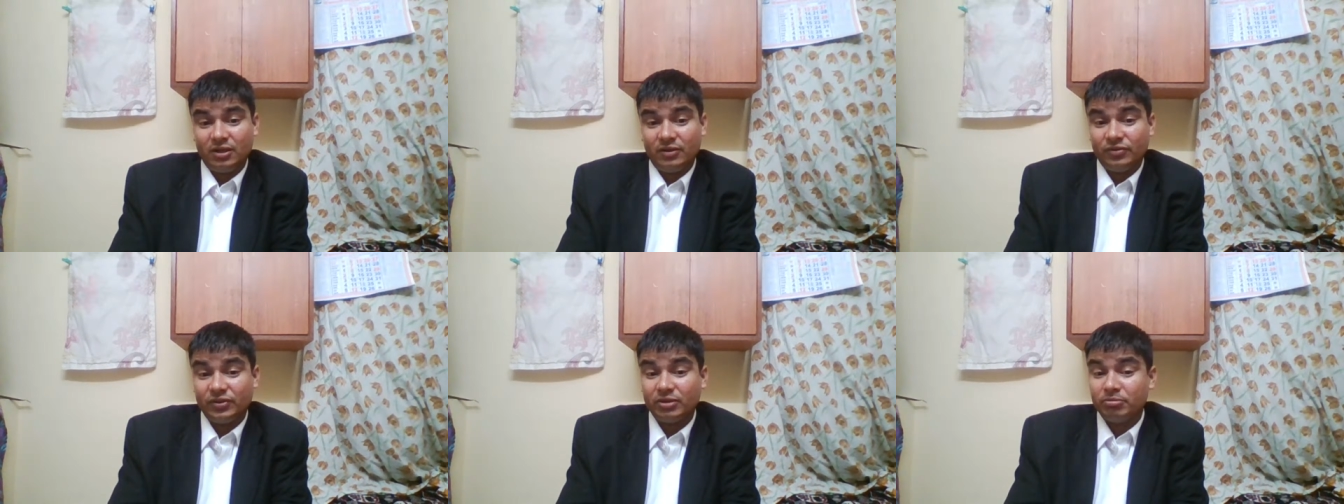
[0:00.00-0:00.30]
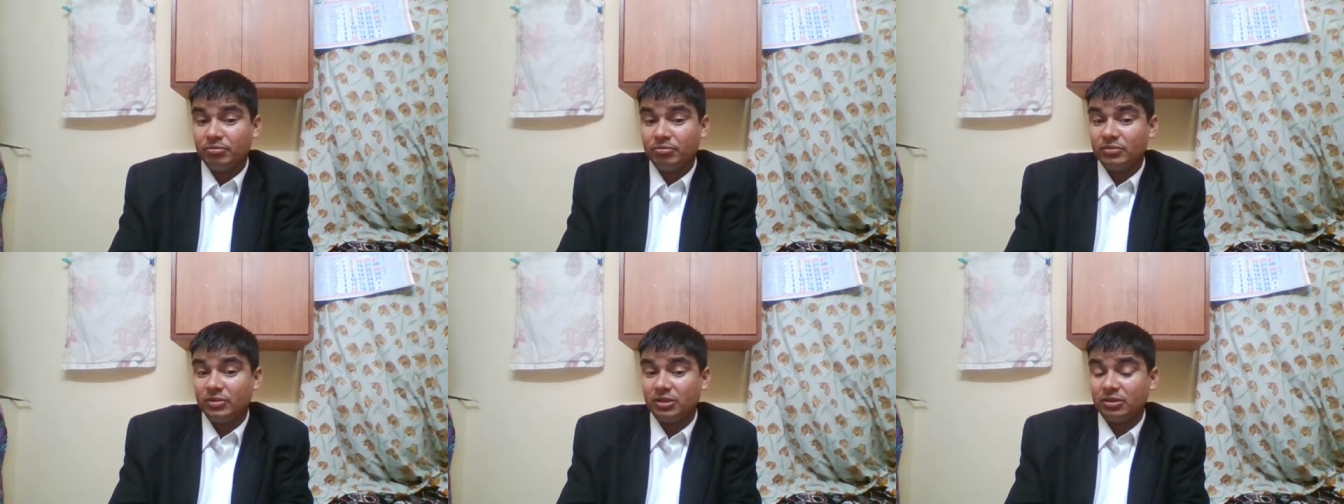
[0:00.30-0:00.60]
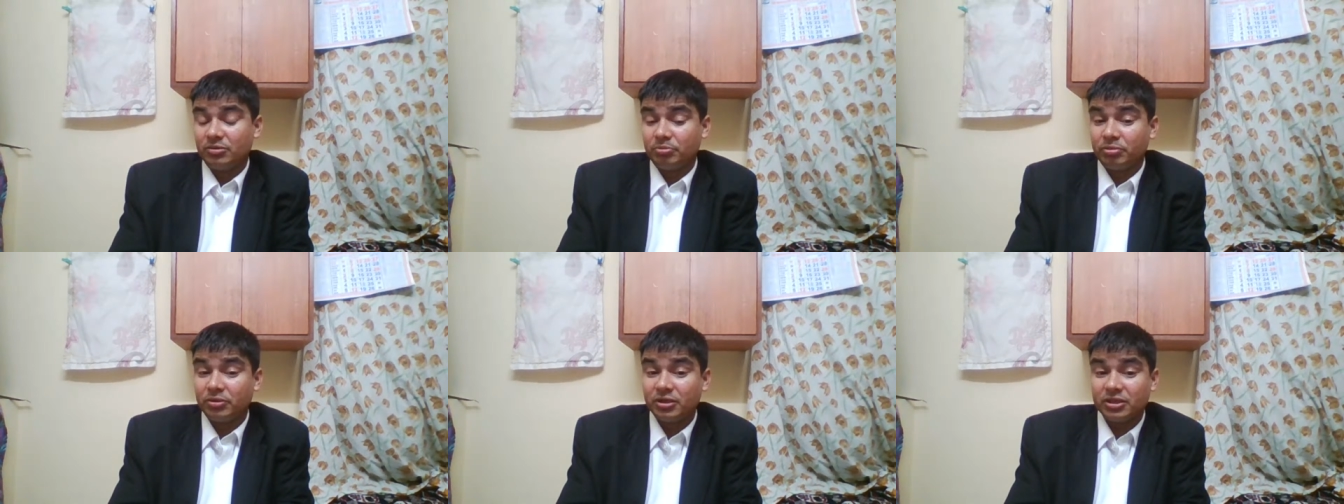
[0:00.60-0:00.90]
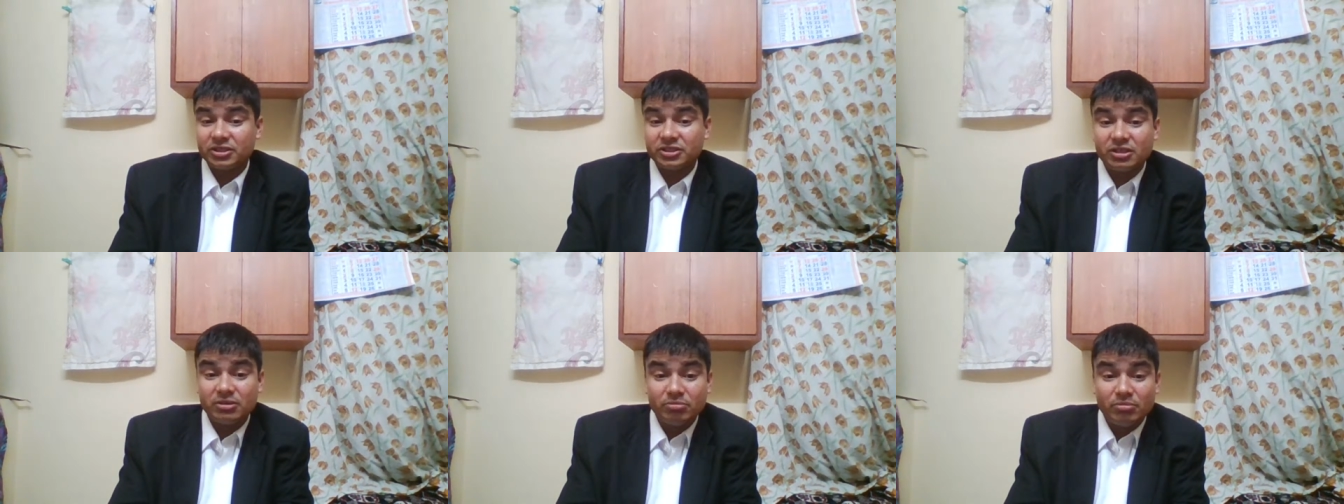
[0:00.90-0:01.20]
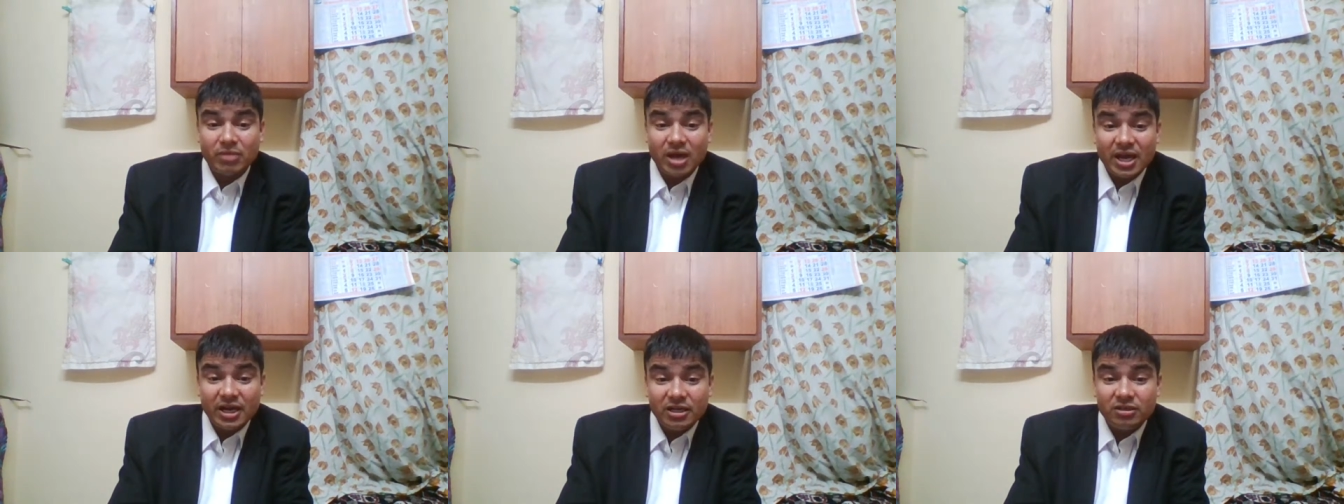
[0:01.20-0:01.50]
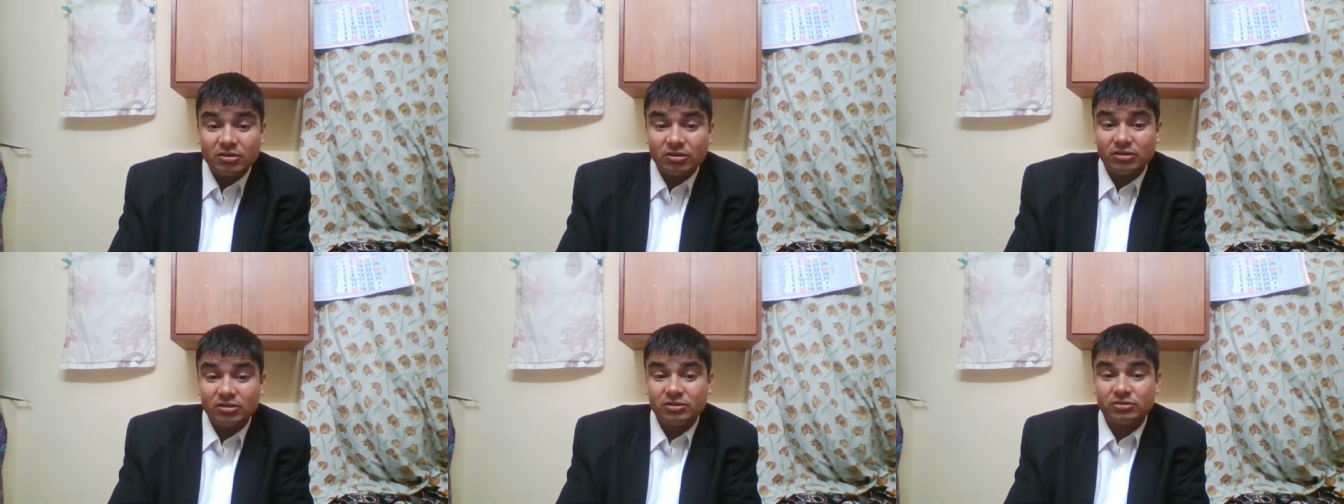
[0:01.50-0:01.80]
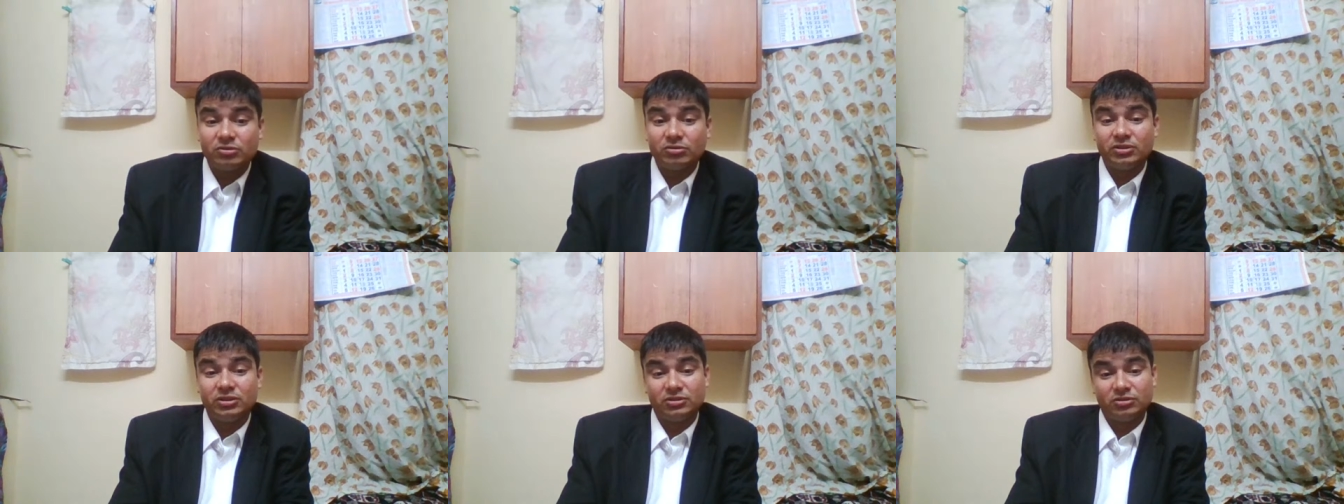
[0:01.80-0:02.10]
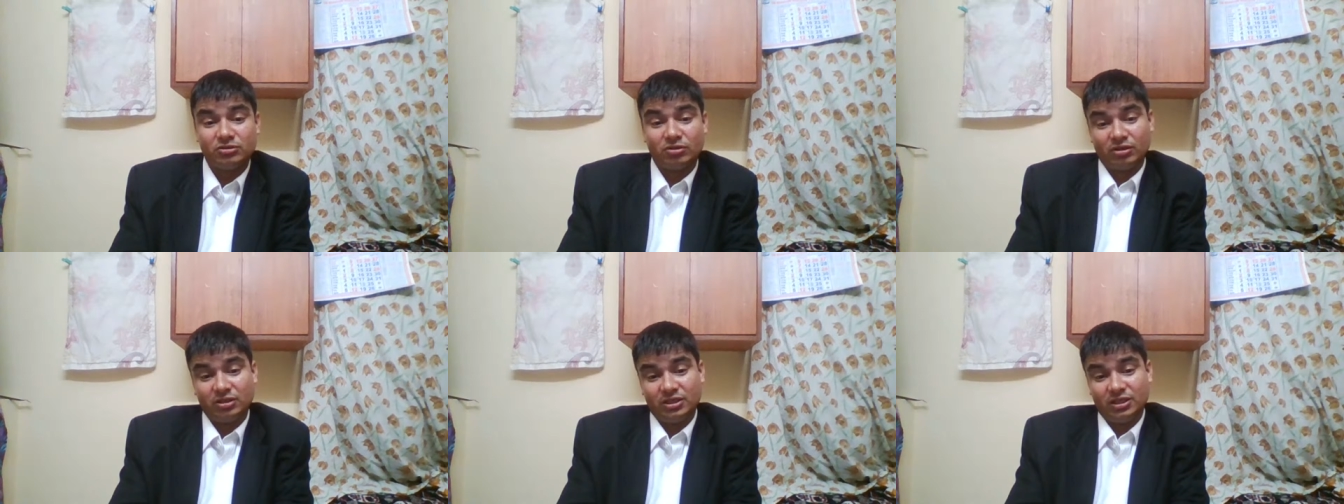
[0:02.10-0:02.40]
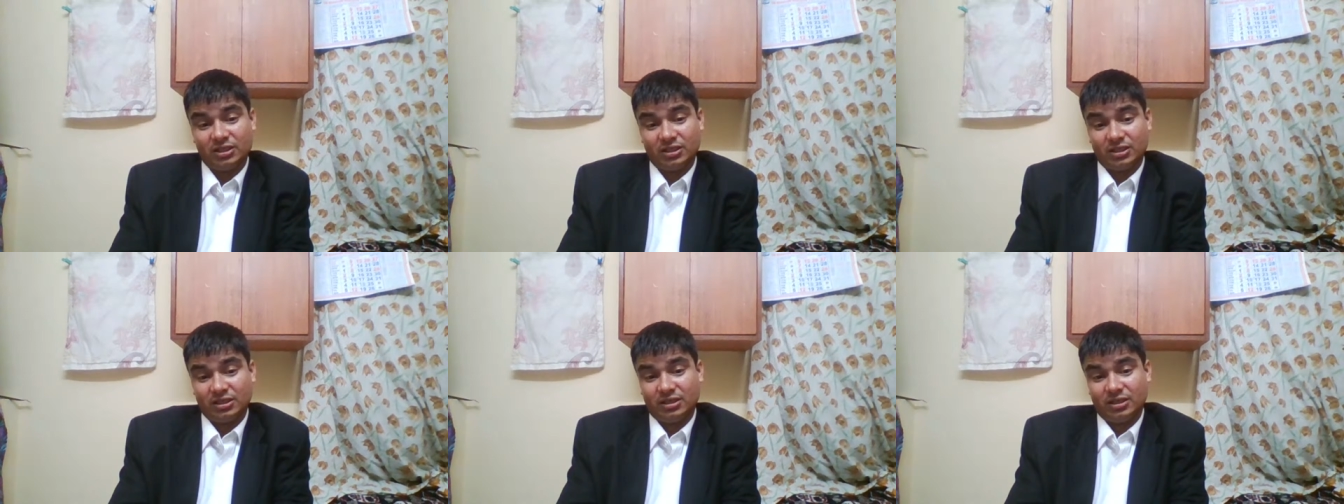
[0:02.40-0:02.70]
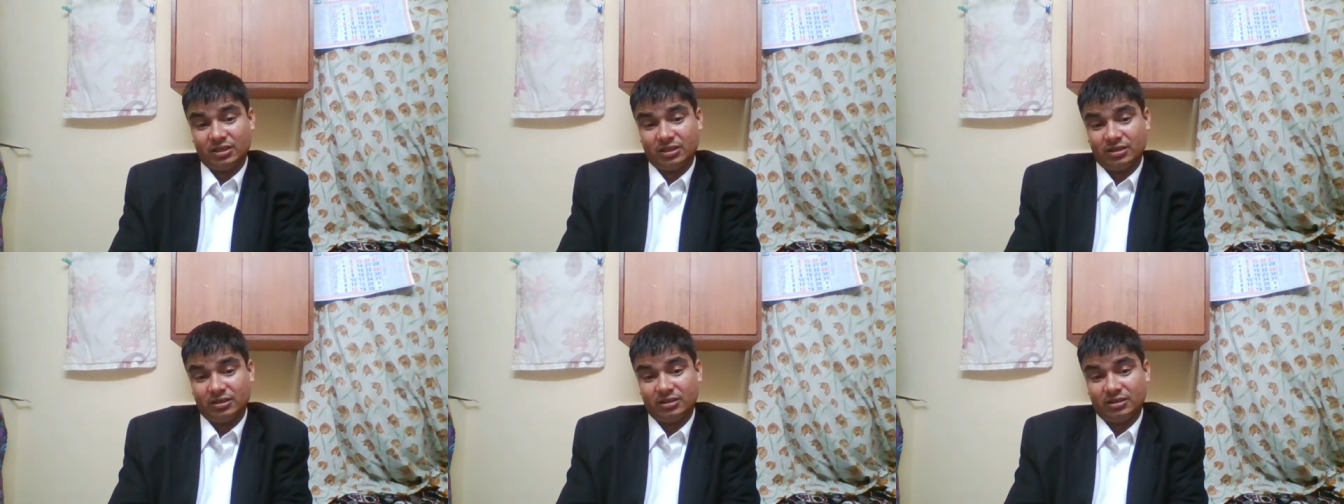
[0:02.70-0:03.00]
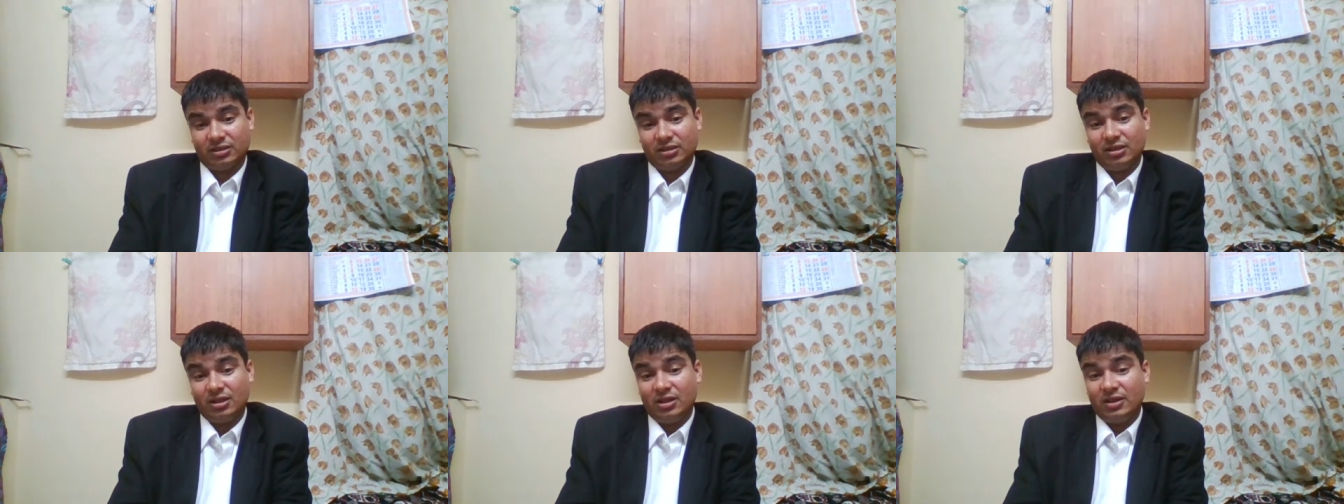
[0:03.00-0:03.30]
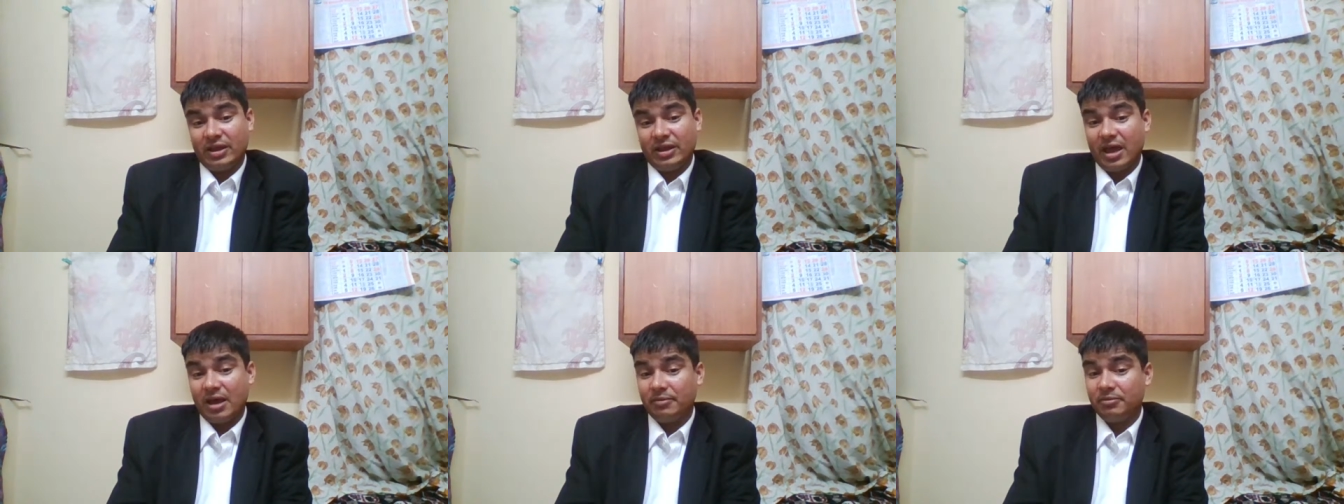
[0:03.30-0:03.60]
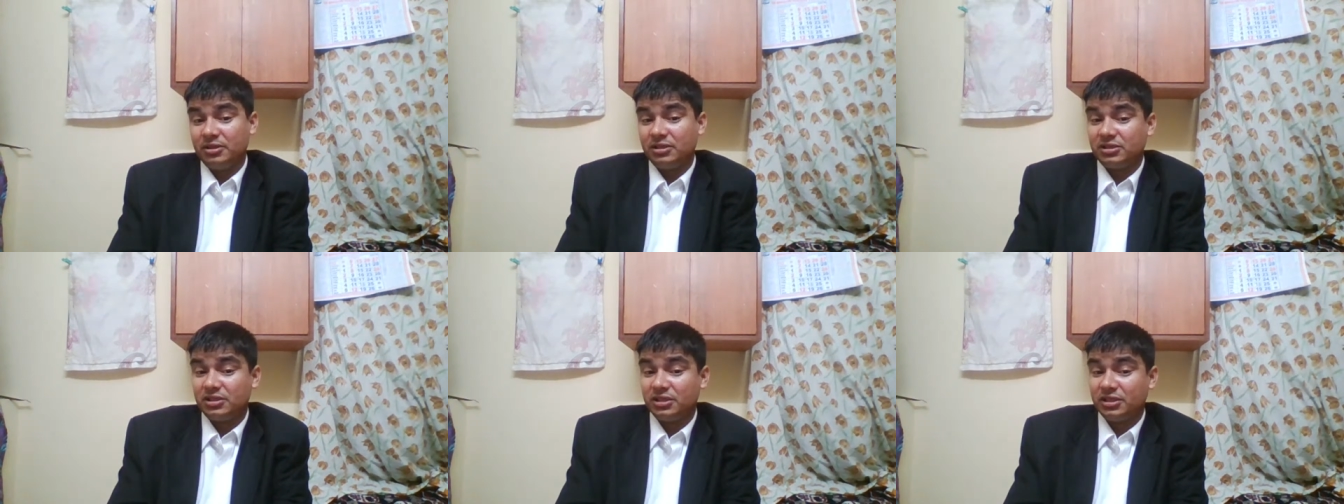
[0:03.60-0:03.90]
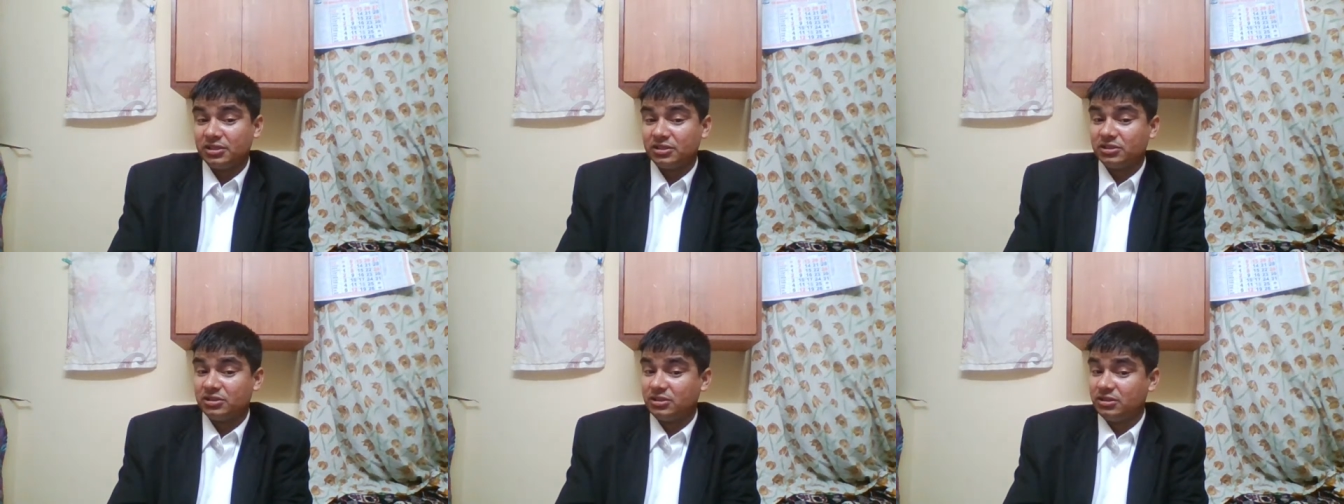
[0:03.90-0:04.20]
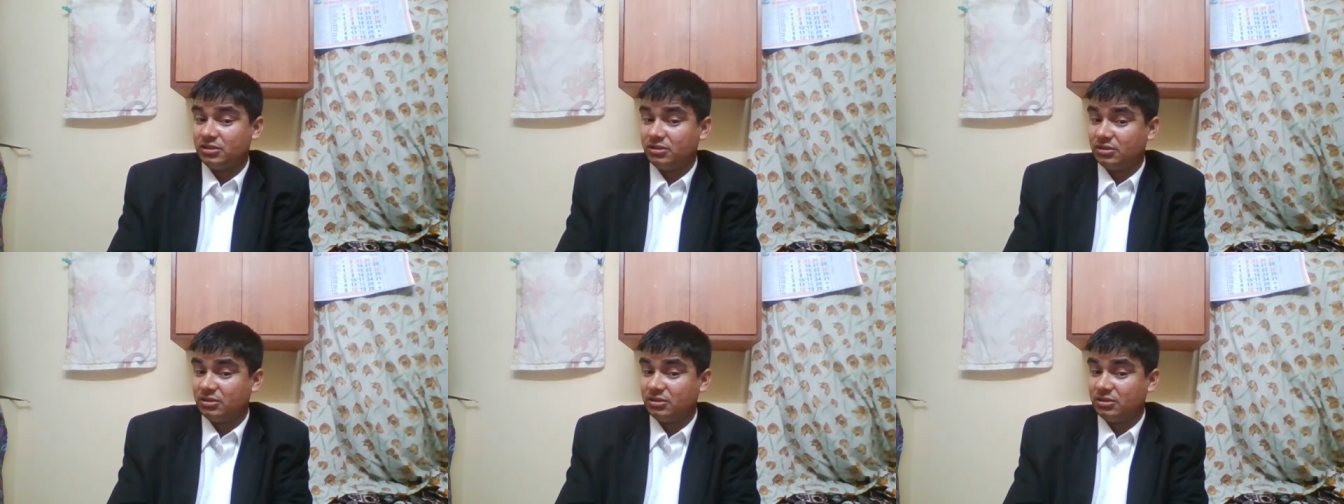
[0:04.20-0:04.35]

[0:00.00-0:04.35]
the per se merit also is not declared, everything is